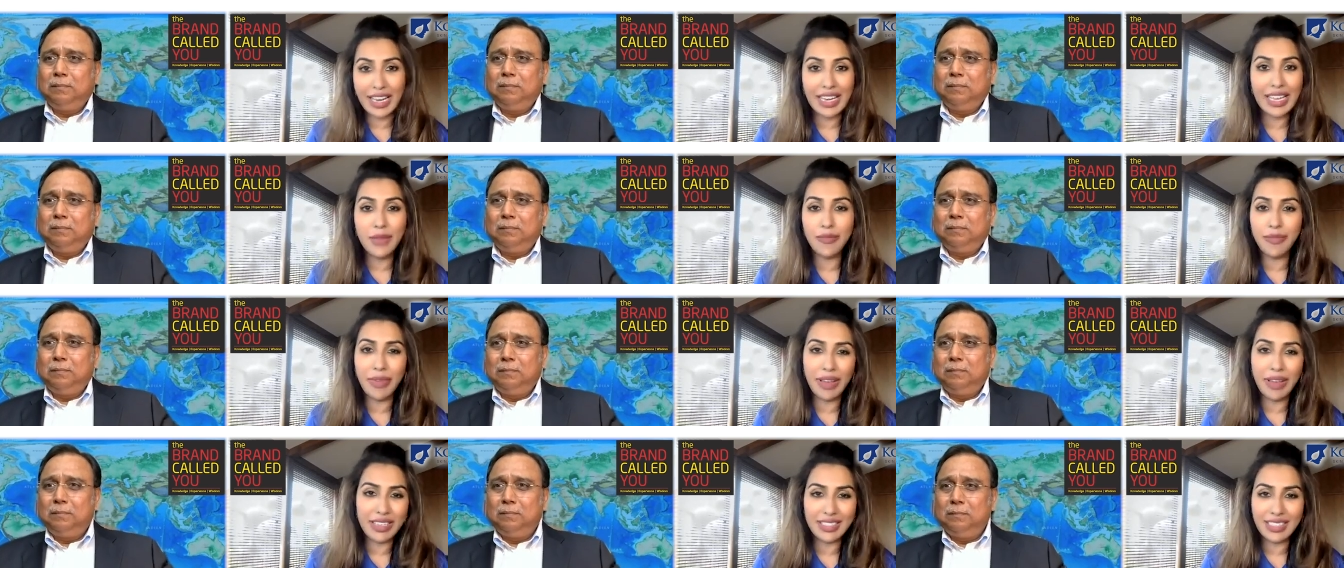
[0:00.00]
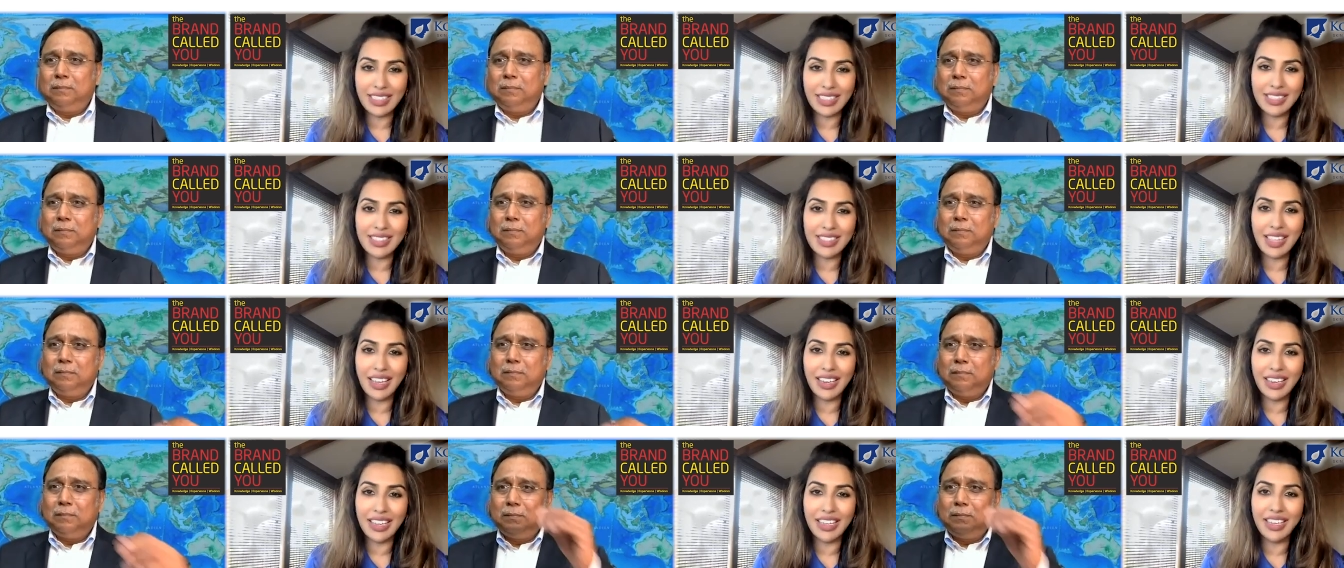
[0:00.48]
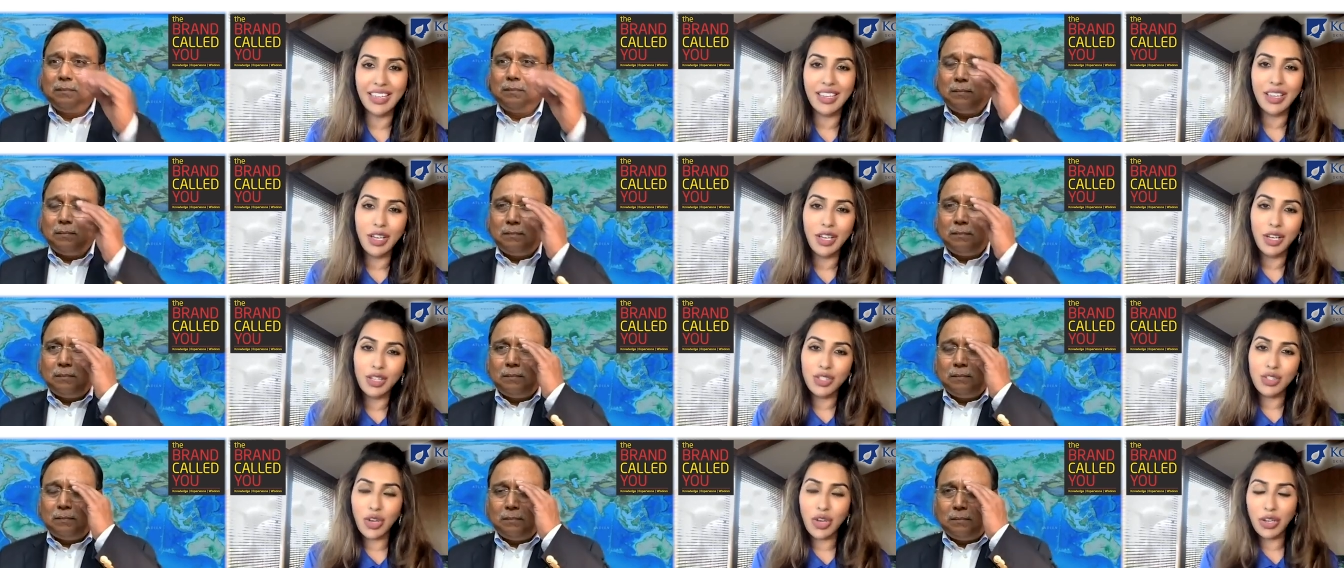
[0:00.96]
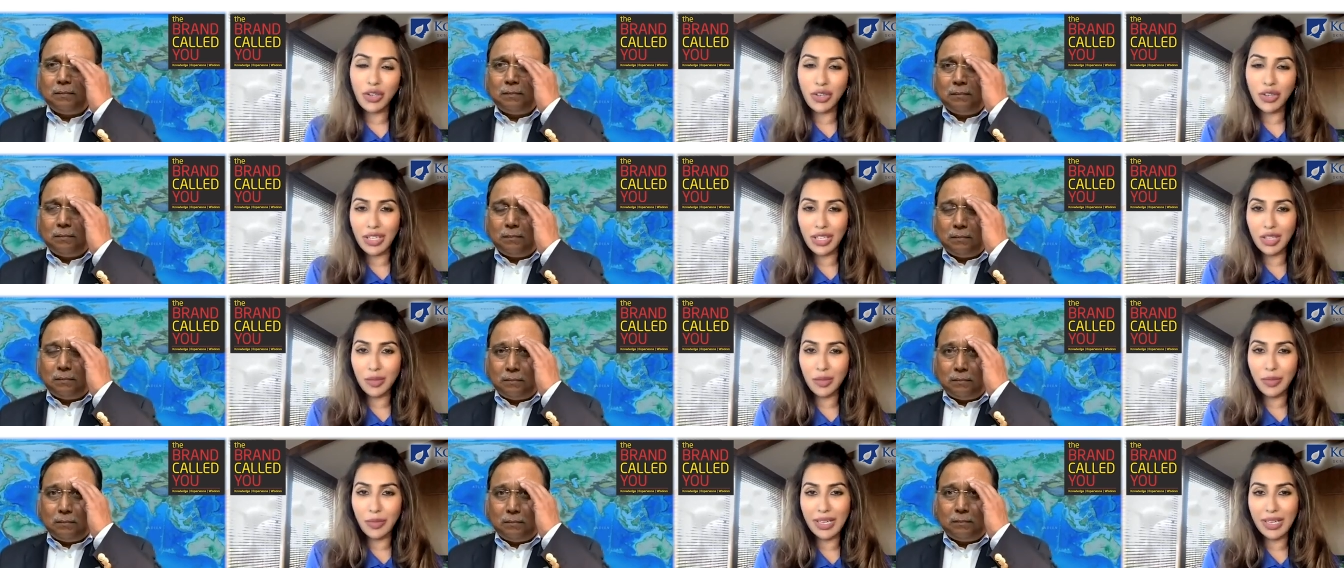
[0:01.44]
Speaker 1: any basic study. So I could
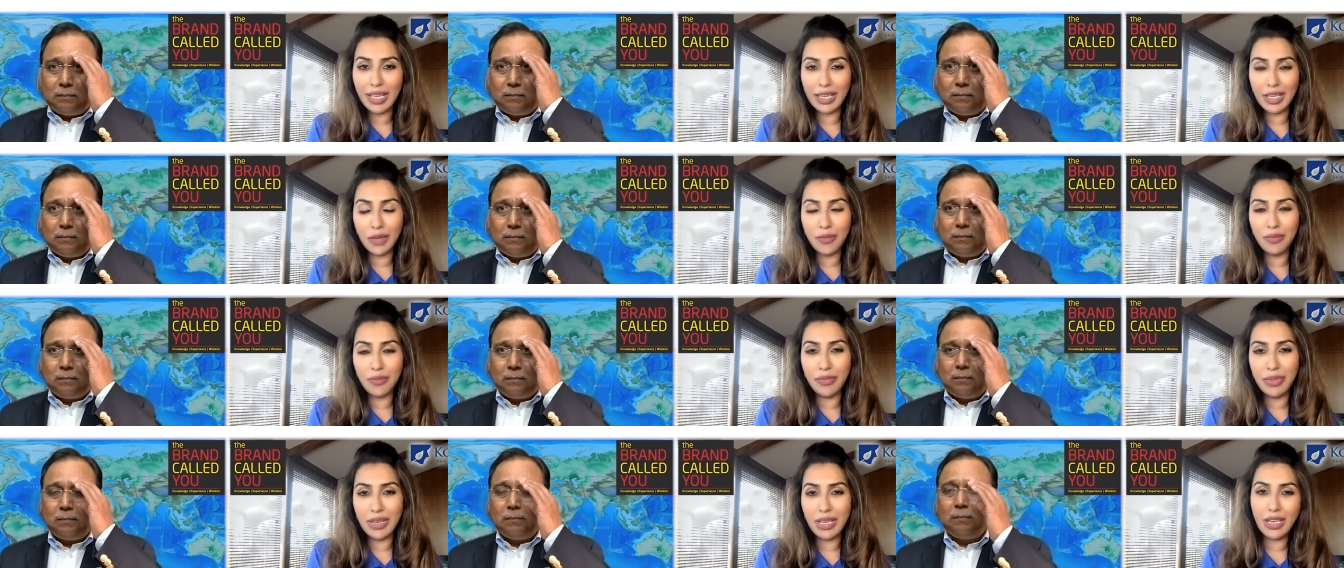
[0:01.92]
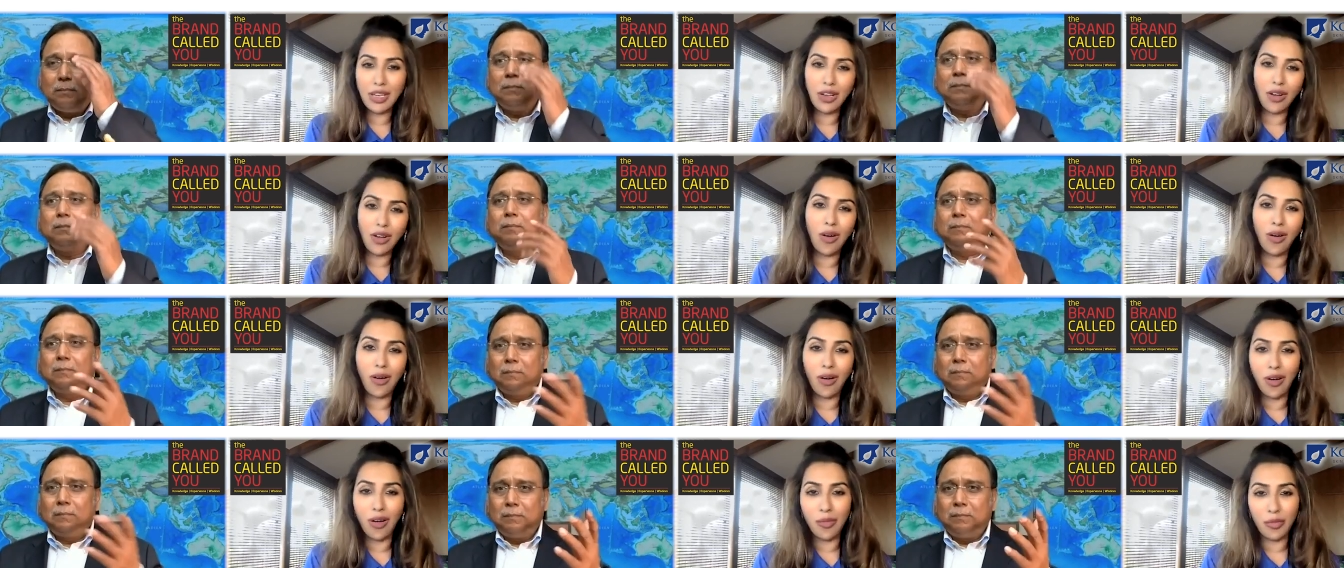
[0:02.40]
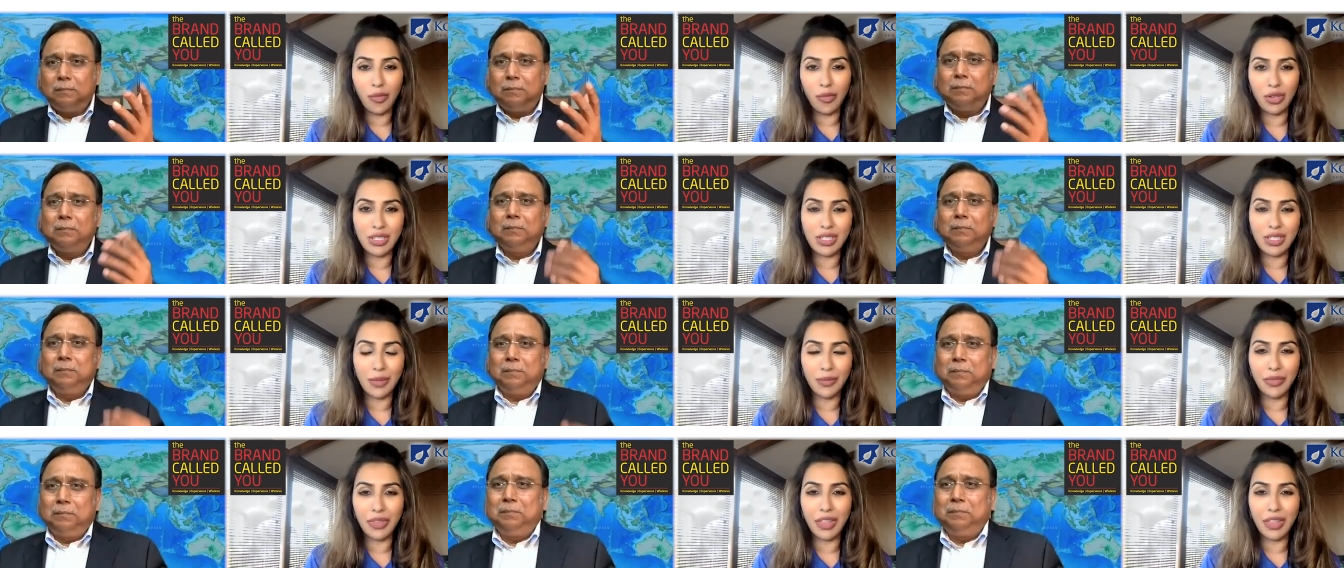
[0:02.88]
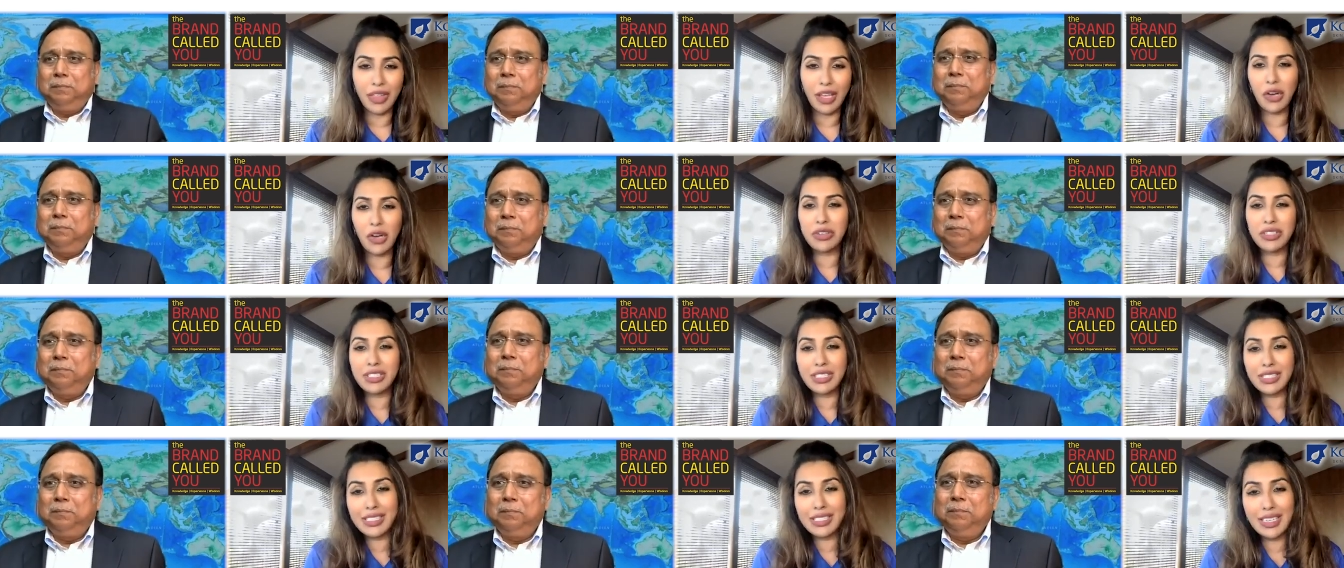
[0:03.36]
either be like a BCom or
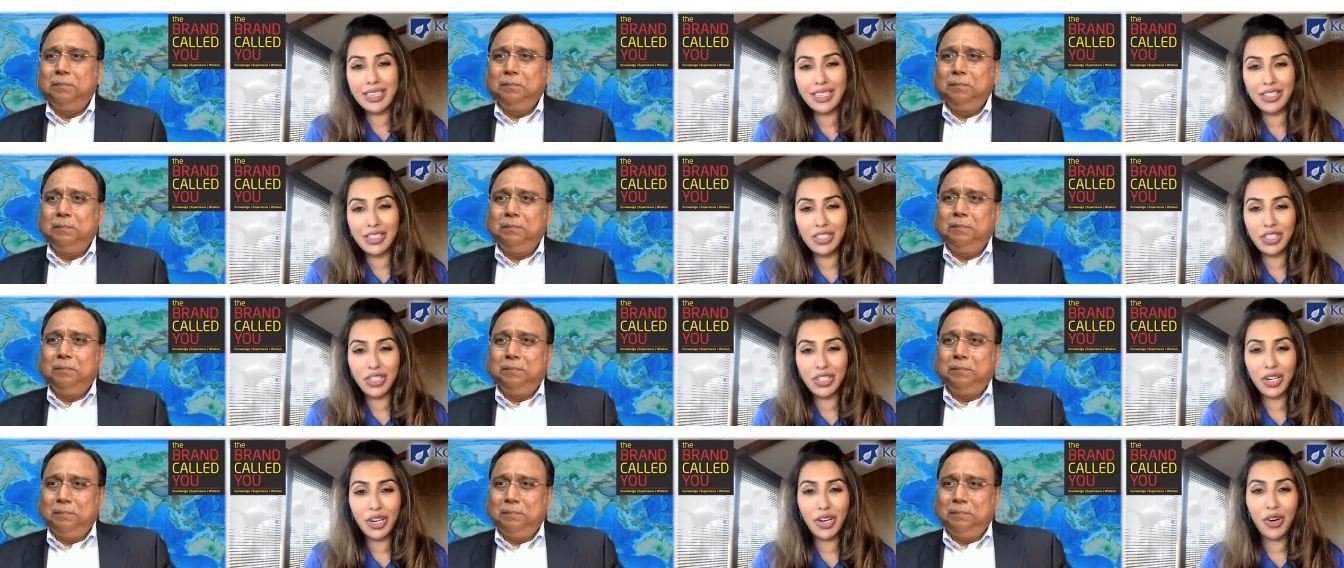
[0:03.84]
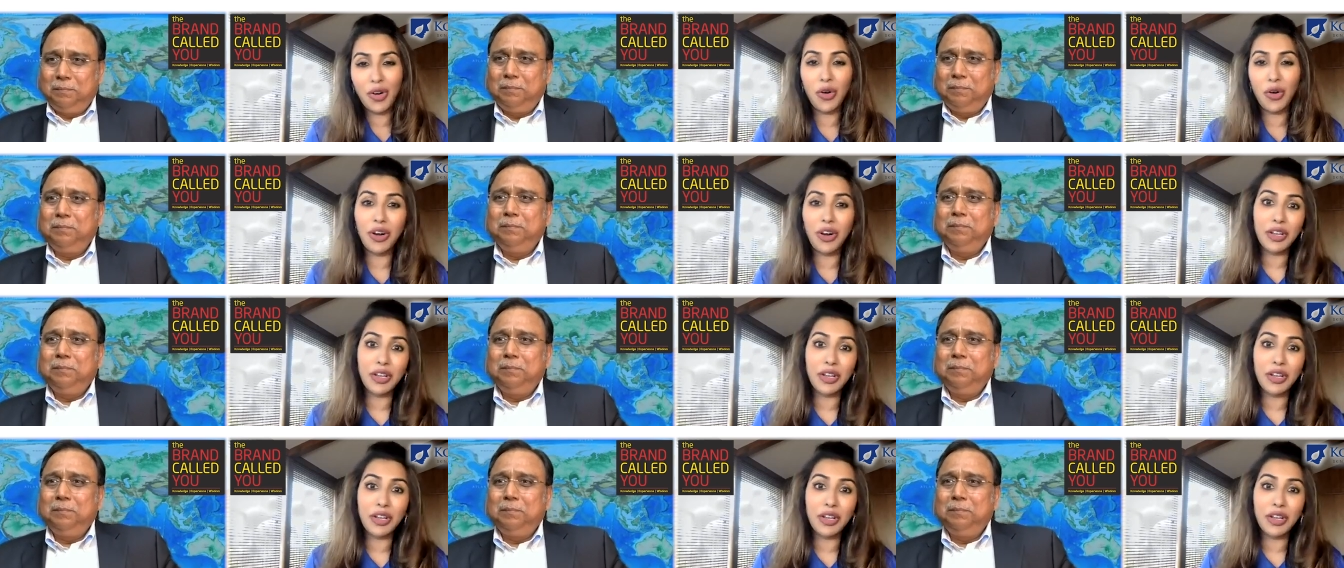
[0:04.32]
something, or just an engineer,